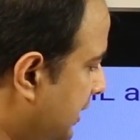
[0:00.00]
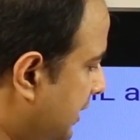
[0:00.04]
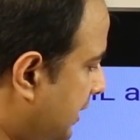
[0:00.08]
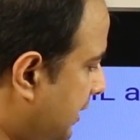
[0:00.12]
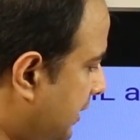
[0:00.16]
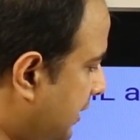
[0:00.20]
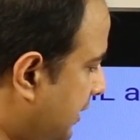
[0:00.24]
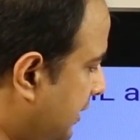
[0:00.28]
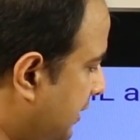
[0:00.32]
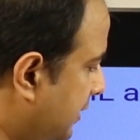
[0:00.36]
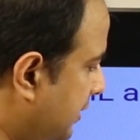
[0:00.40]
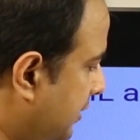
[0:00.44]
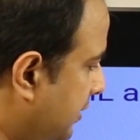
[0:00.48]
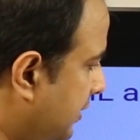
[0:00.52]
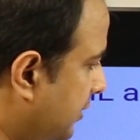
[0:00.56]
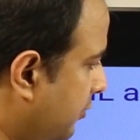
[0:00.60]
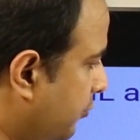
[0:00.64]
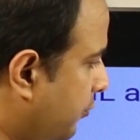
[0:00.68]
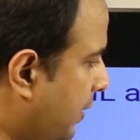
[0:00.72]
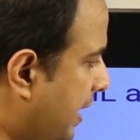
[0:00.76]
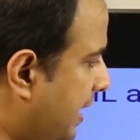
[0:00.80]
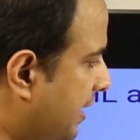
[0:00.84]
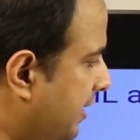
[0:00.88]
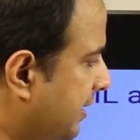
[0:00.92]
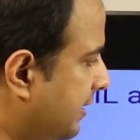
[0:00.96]
uh, uh,
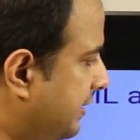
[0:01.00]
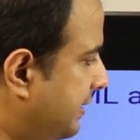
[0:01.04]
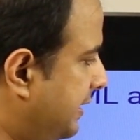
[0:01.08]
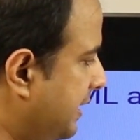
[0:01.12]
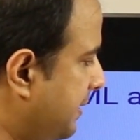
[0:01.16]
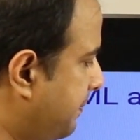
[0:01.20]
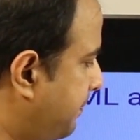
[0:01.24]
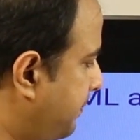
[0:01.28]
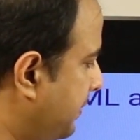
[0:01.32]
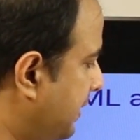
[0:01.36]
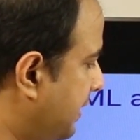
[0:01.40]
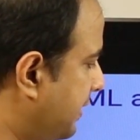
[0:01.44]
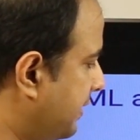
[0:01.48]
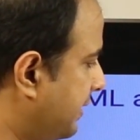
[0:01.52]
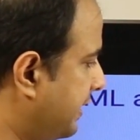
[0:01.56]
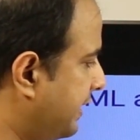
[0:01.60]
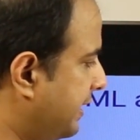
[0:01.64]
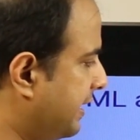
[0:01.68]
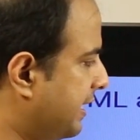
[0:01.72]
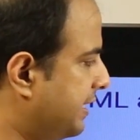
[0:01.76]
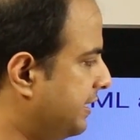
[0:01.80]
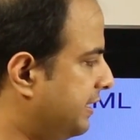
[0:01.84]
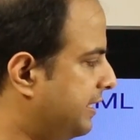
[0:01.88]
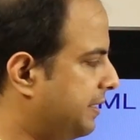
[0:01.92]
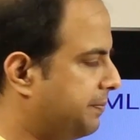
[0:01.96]
while deep
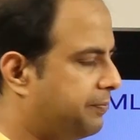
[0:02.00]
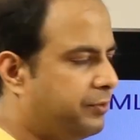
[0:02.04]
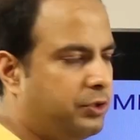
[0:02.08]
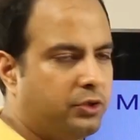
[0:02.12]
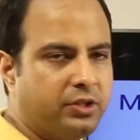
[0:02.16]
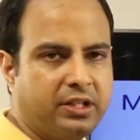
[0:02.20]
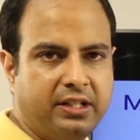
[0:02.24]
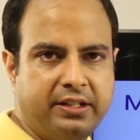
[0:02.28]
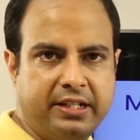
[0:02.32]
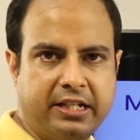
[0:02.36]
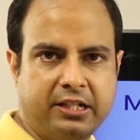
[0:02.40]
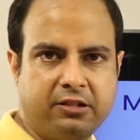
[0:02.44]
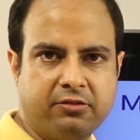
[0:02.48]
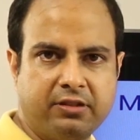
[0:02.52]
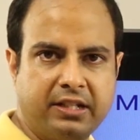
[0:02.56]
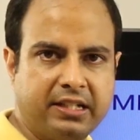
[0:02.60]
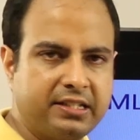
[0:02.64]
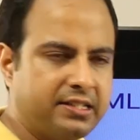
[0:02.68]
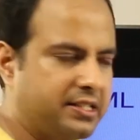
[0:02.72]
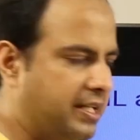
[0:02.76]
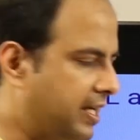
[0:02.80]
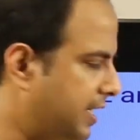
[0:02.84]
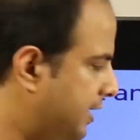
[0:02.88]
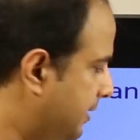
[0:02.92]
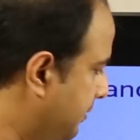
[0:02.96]
learning and deep neural
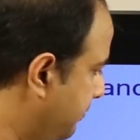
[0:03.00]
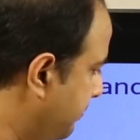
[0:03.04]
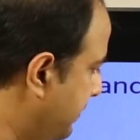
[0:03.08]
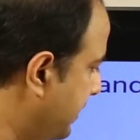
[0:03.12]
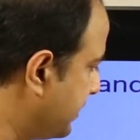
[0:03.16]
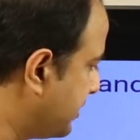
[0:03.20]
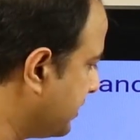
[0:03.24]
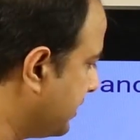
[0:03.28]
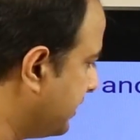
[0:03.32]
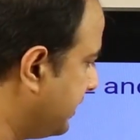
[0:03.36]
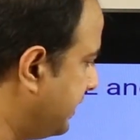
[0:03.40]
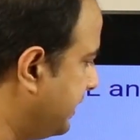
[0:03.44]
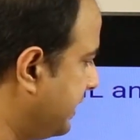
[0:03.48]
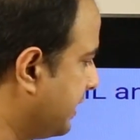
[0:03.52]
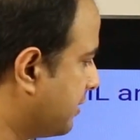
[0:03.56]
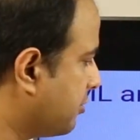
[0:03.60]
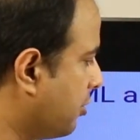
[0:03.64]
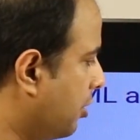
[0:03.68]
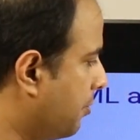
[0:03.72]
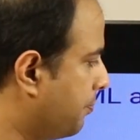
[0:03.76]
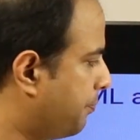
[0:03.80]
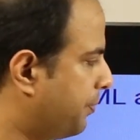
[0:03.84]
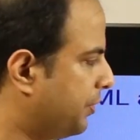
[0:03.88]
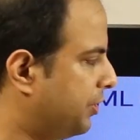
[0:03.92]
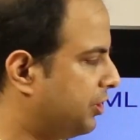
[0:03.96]
networks are majorly a
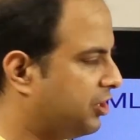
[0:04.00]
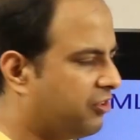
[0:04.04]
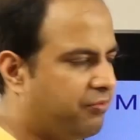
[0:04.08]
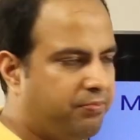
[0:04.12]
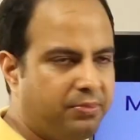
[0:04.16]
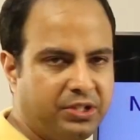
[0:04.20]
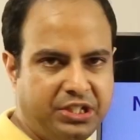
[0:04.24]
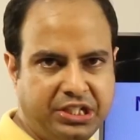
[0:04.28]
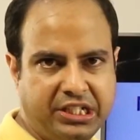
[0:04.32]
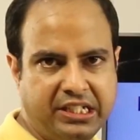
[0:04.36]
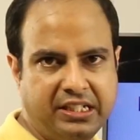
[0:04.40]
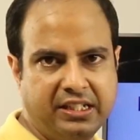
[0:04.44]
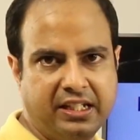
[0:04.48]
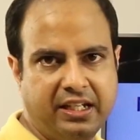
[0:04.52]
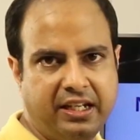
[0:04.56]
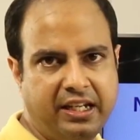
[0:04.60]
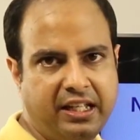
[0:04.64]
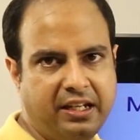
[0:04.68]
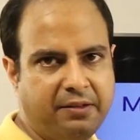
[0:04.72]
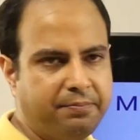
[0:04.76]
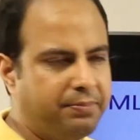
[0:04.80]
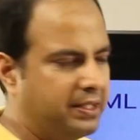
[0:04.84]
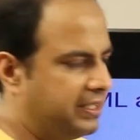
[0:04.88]
component of machine learning,